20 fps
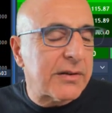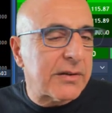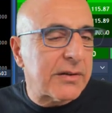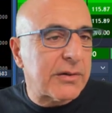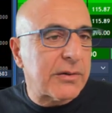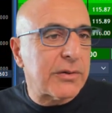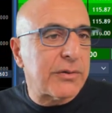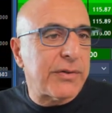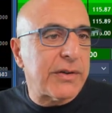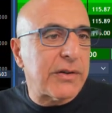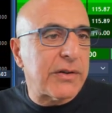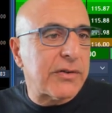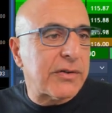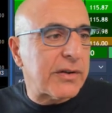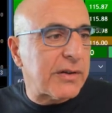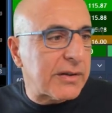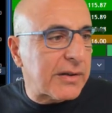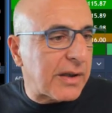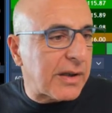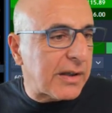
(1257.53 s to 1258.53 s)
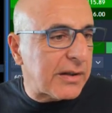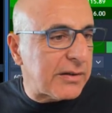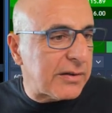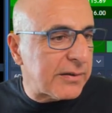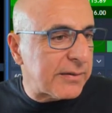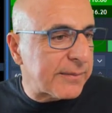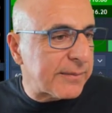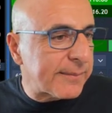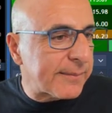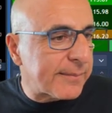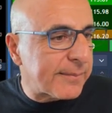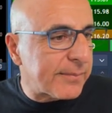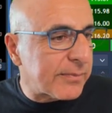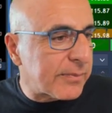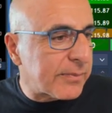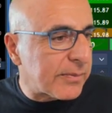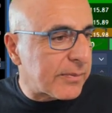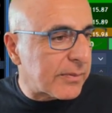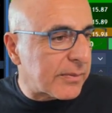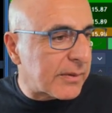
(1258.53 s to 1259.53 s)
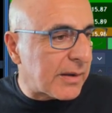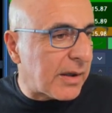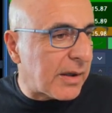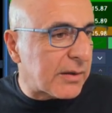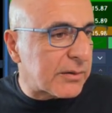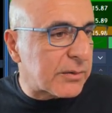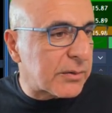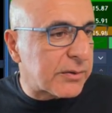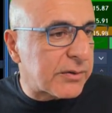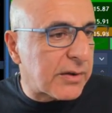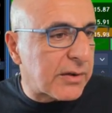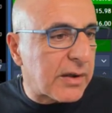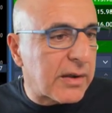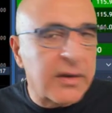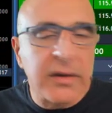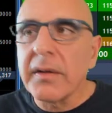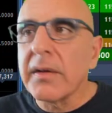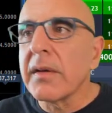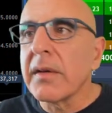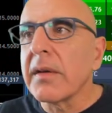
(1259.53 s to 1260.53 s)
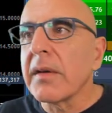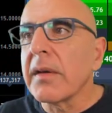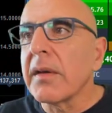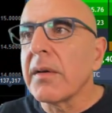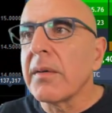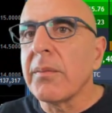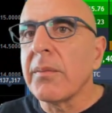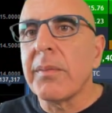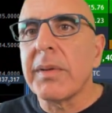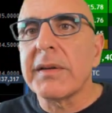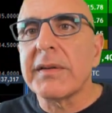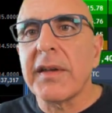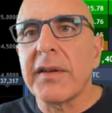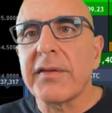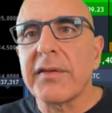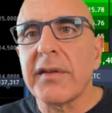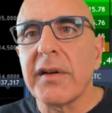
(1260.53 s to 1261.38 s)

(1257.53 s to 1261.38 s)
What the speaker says: Could finish in red, hard to say. But Tesla